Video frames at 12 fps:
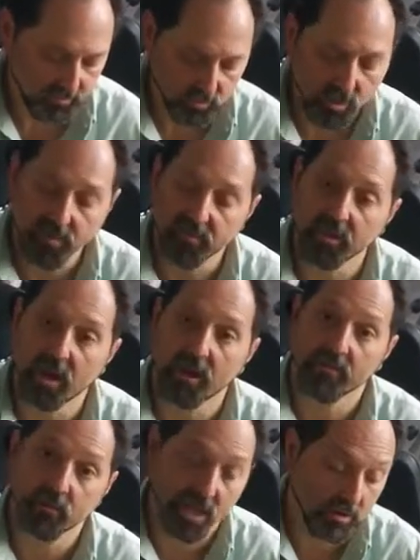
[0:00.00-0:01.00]
So I'm a, I
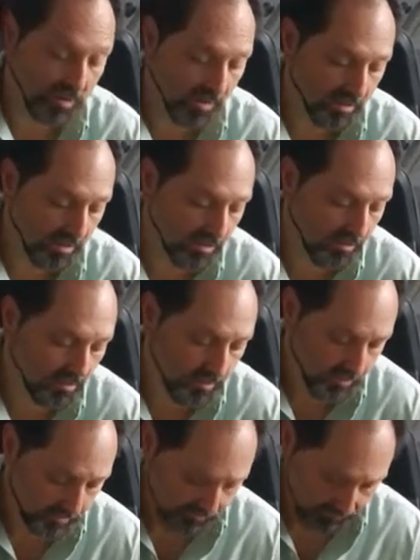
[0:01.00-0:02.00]
have an area here
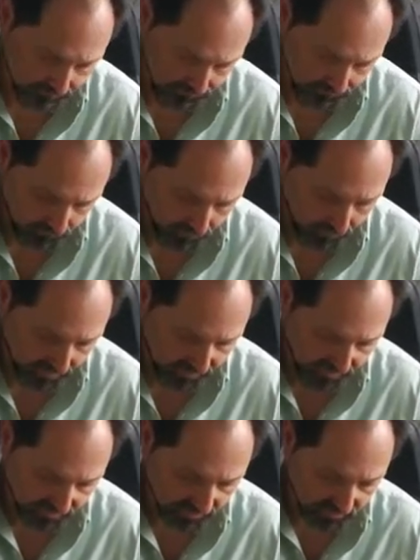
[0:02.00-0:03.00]
that